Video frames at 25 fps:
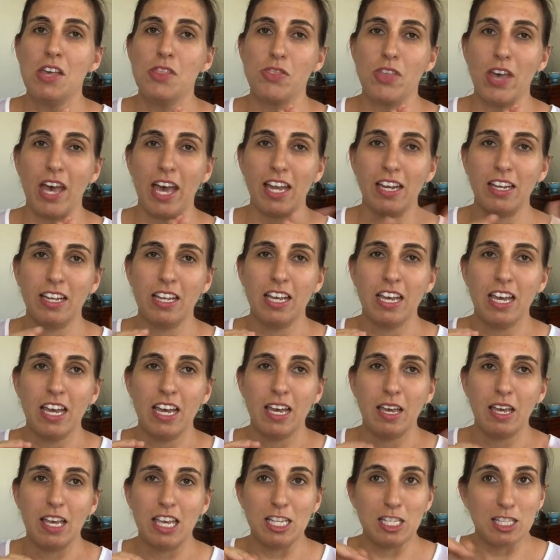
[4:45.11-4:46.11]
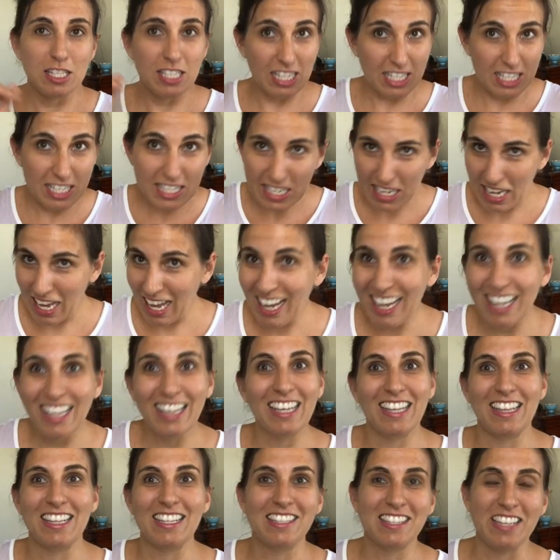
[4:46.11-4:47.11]
that is
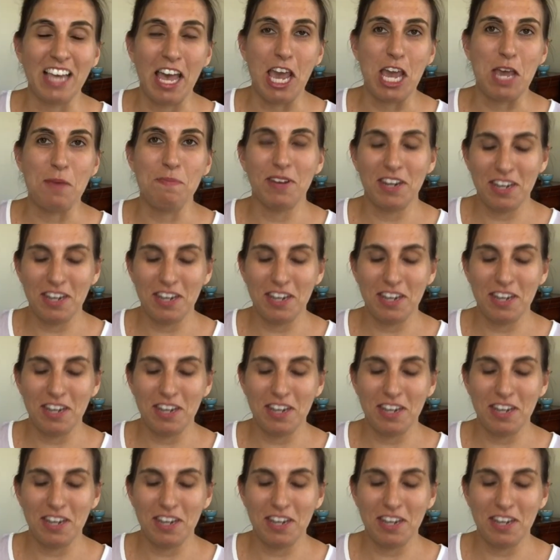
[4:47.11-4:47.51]
exactly the same,